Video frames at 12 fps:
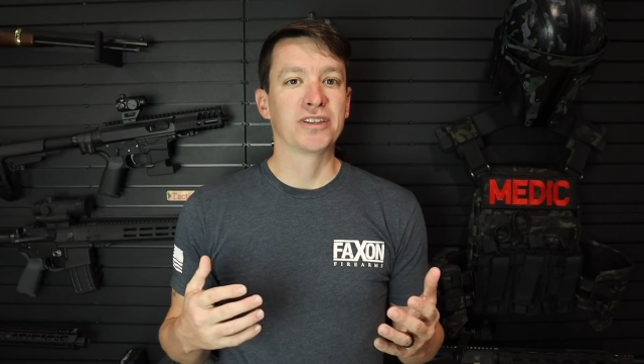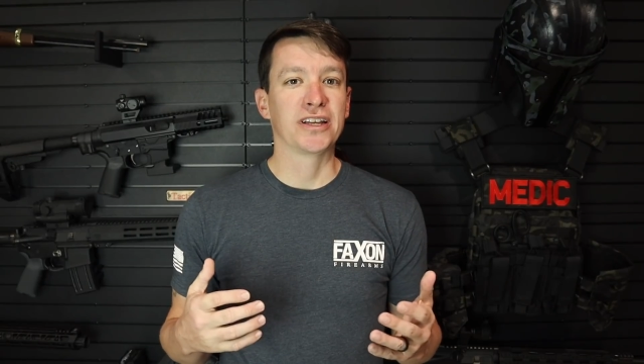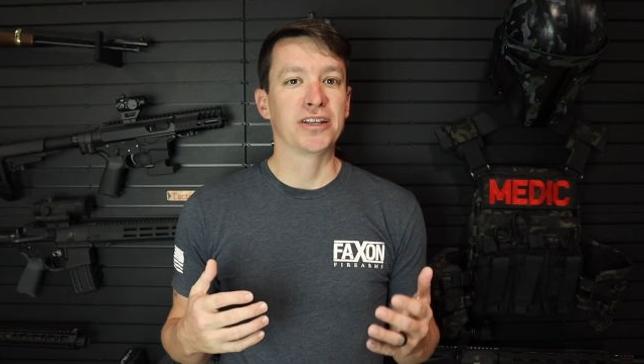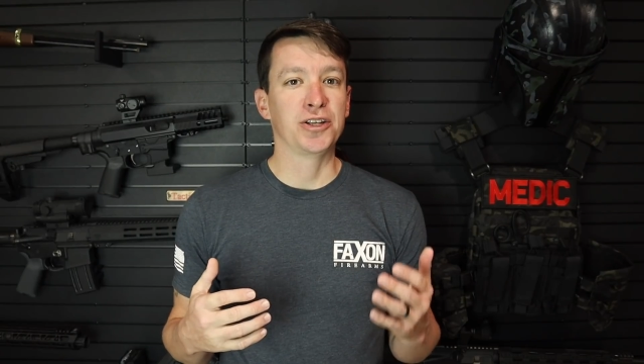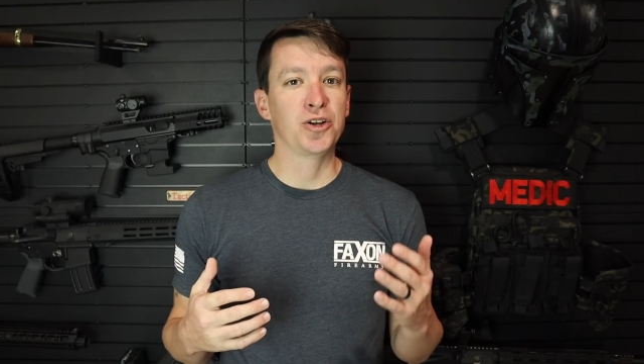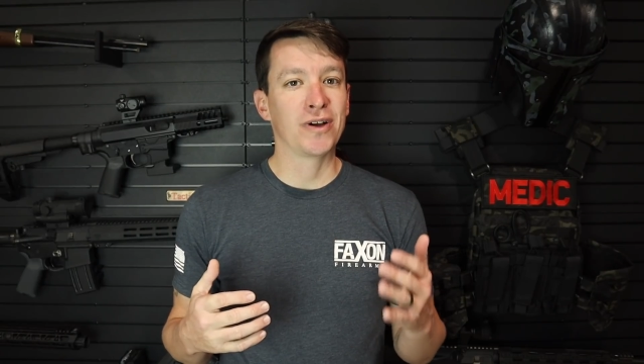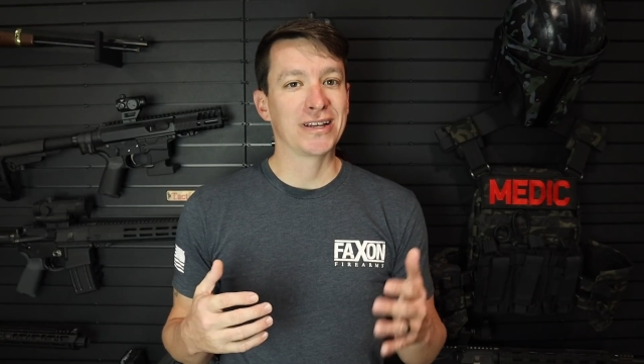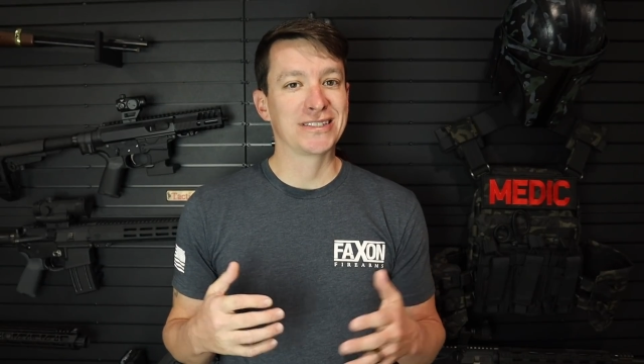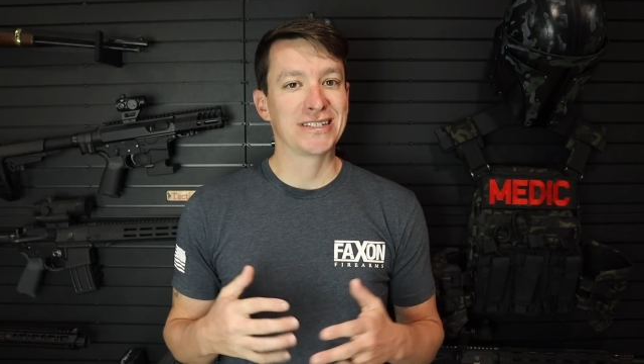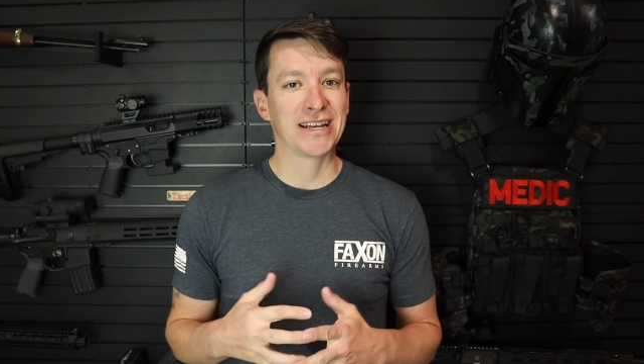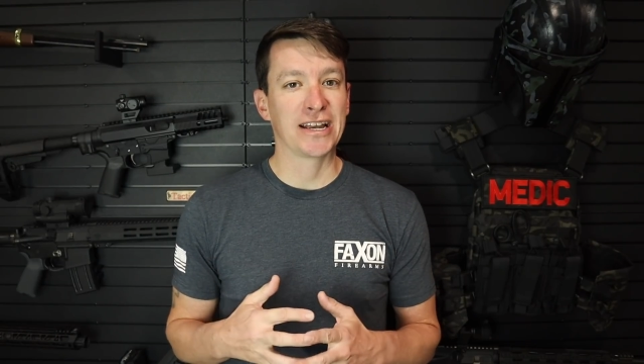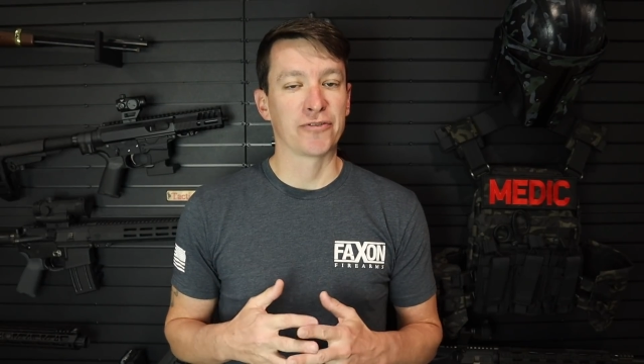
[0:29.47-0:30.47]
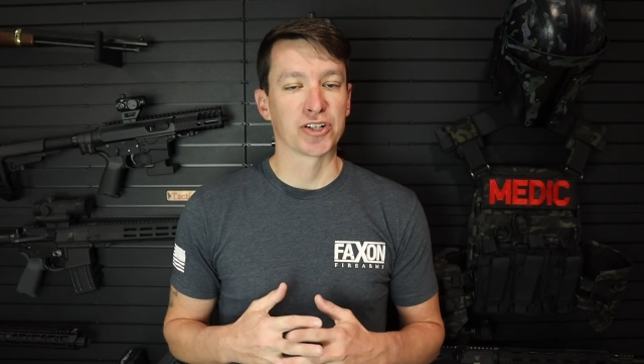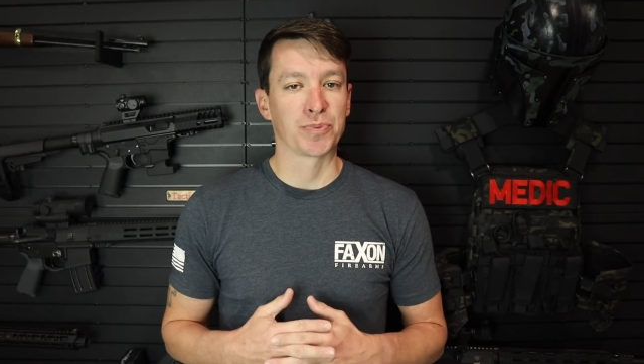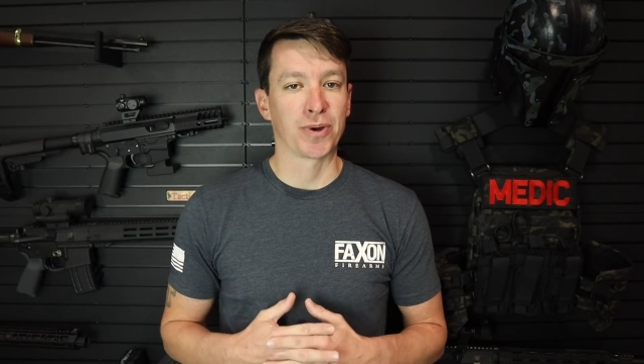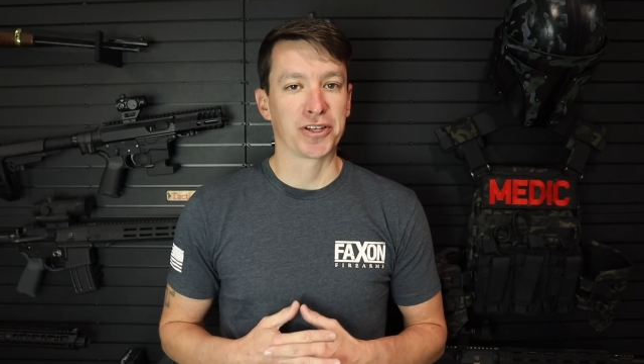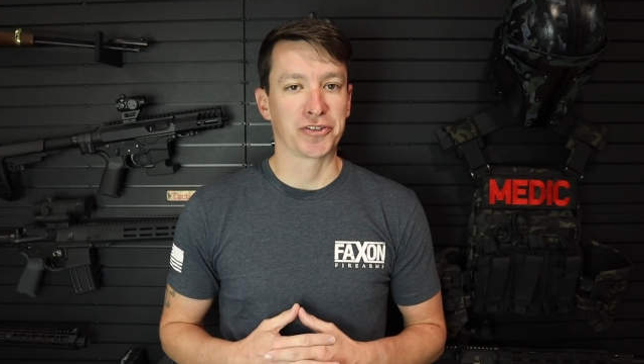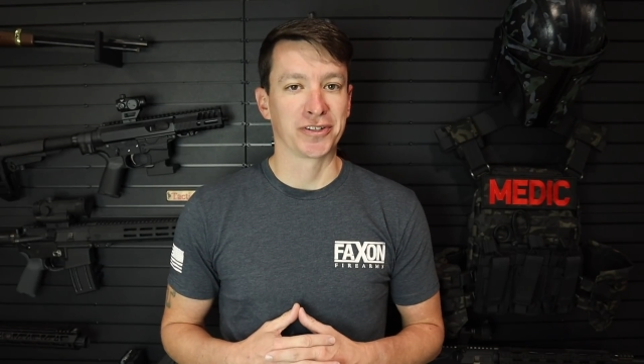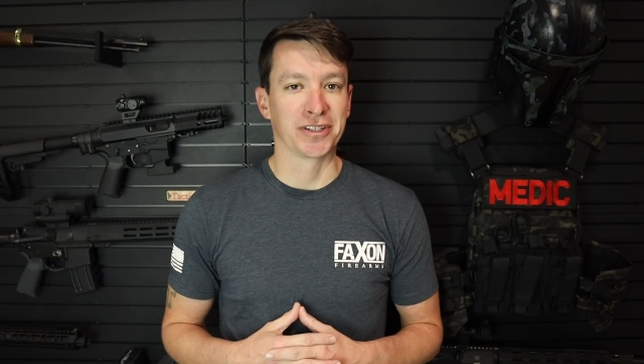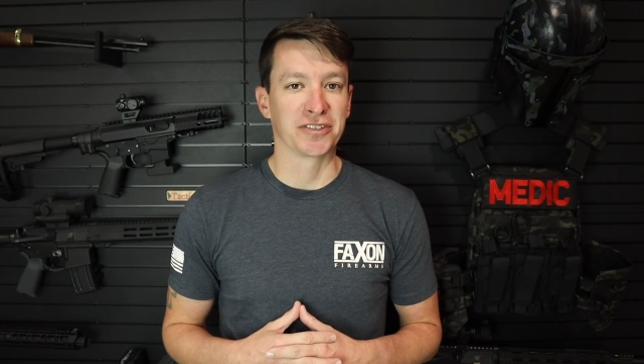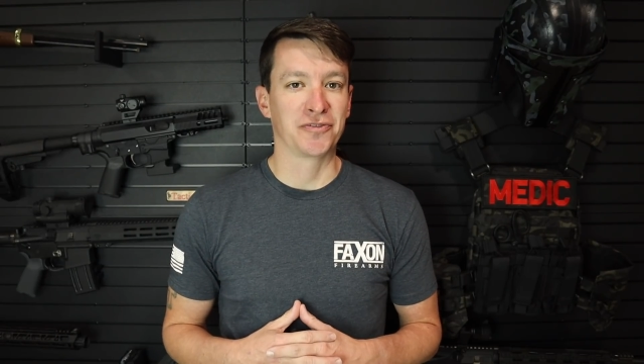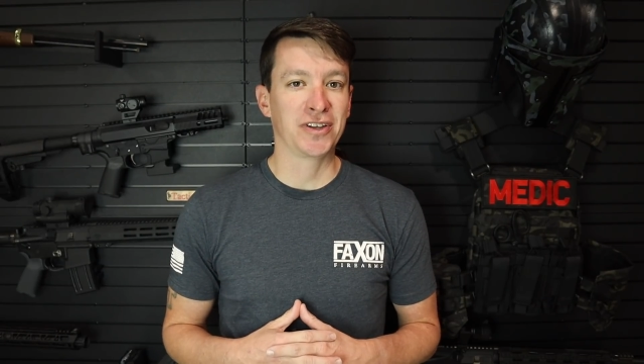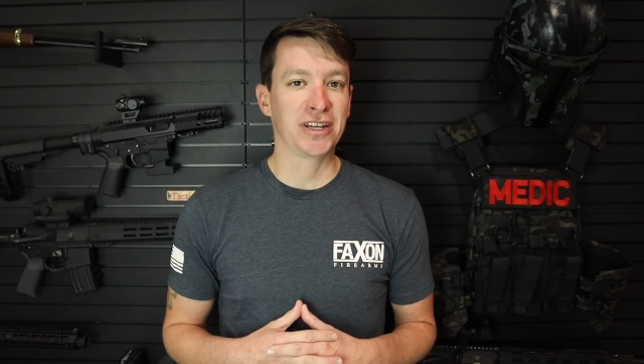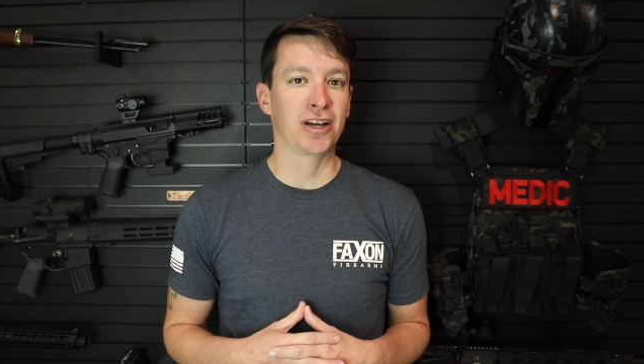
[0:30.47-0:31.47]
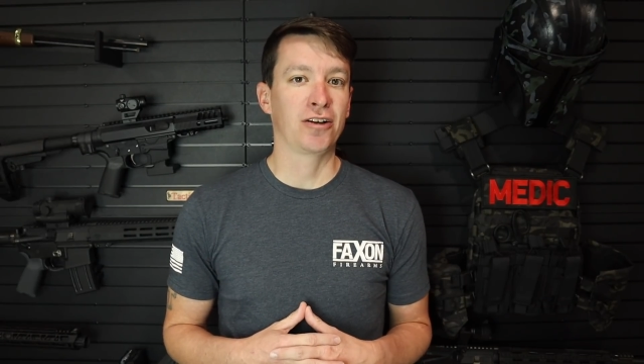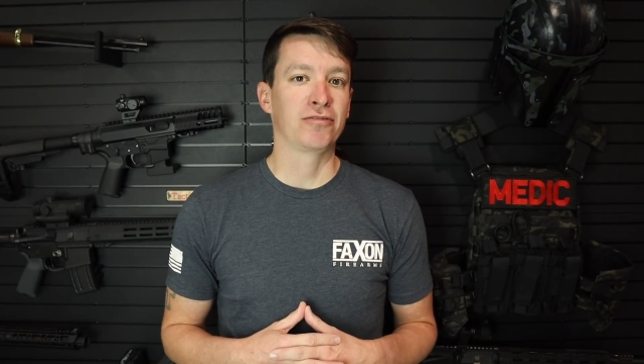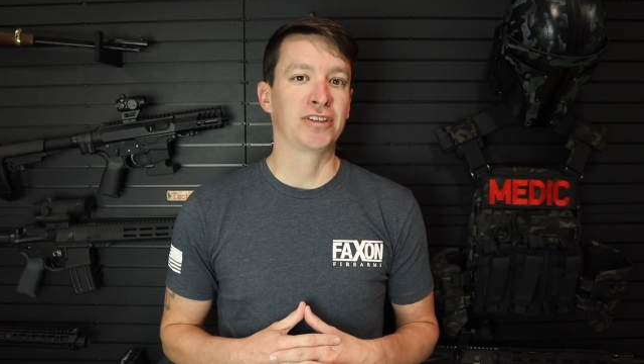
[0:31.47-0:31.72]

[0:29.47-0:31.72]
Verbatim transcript: to thank USCCA for sponsoring this video.